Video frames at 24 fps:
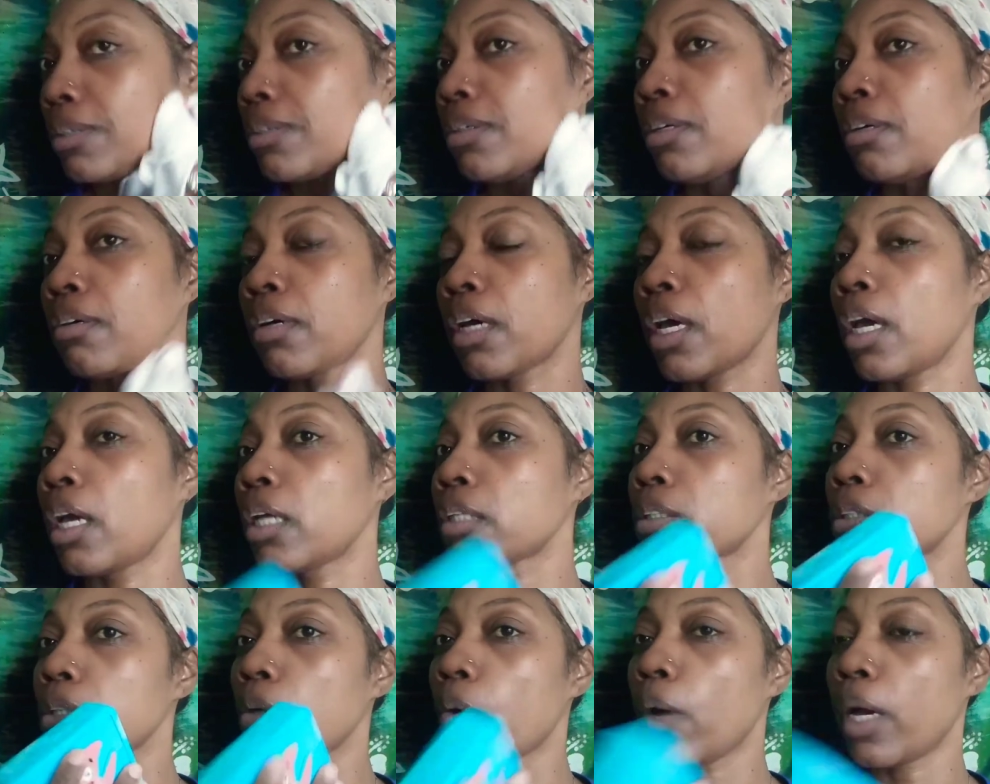Okay,
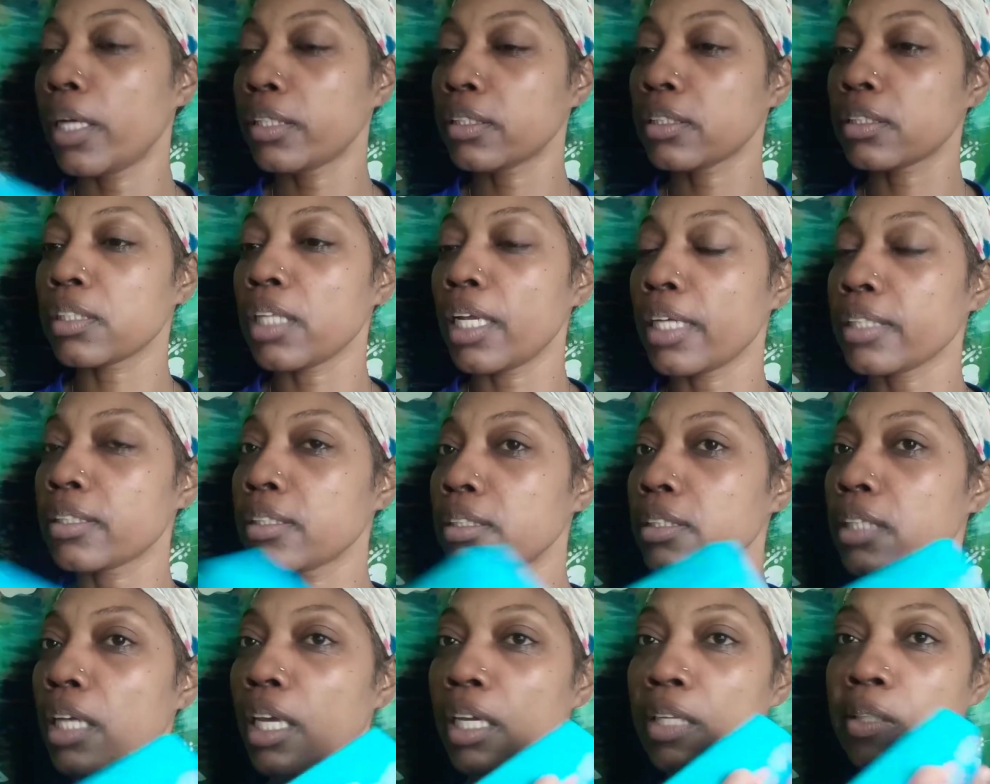so I just like to
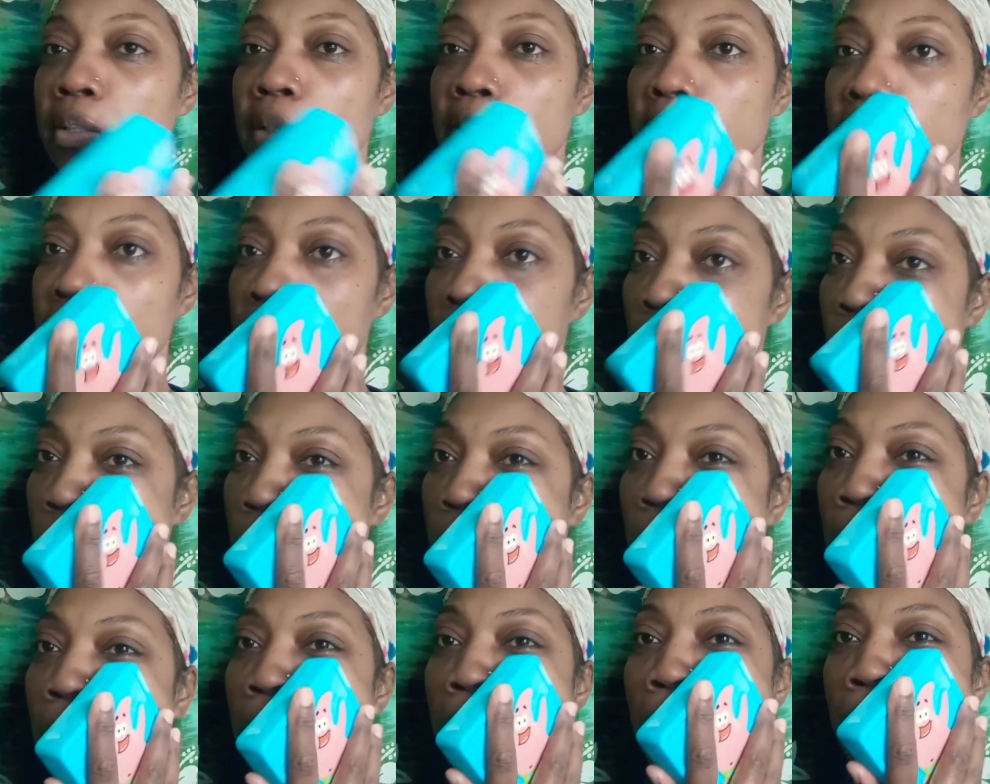take this
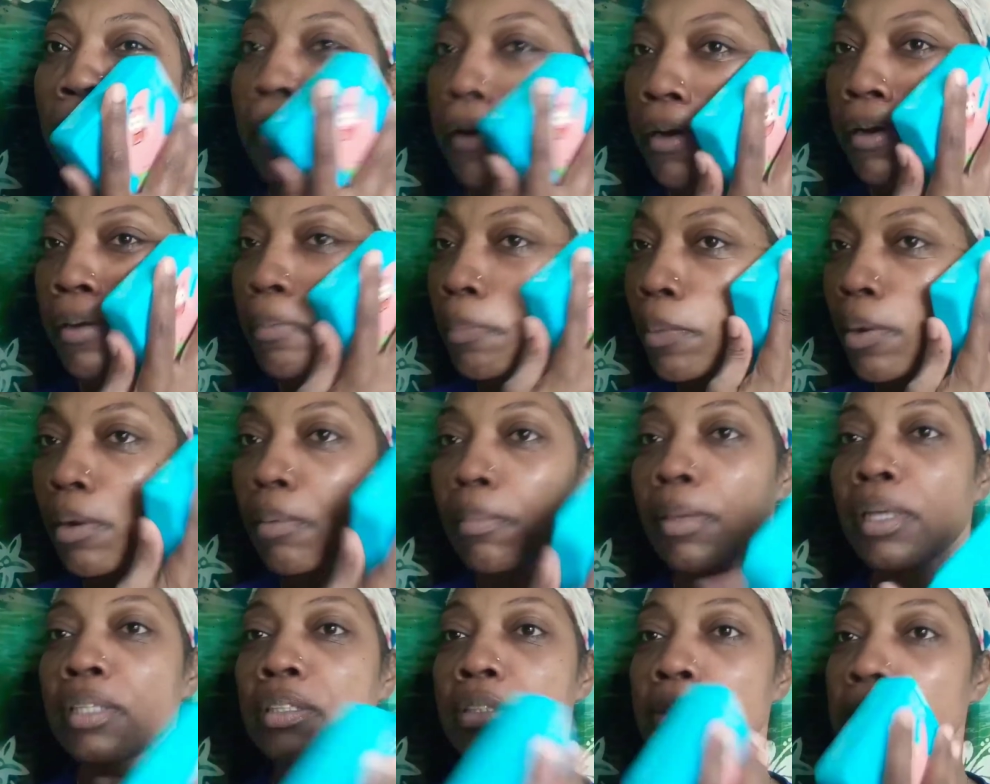and go up on
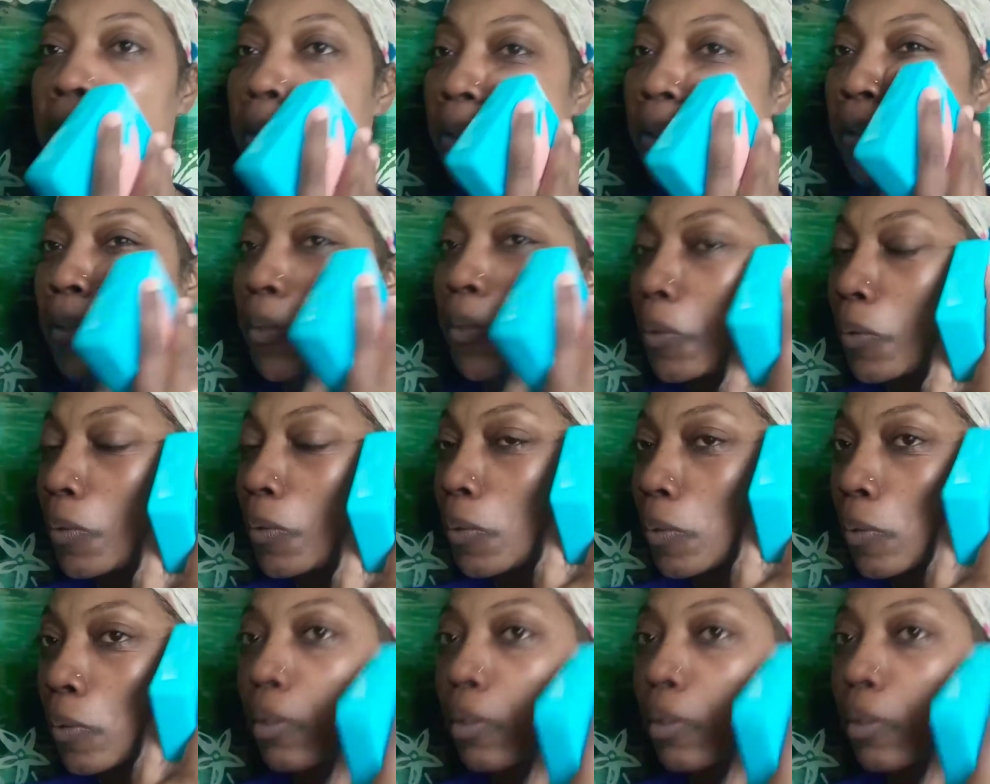my skin.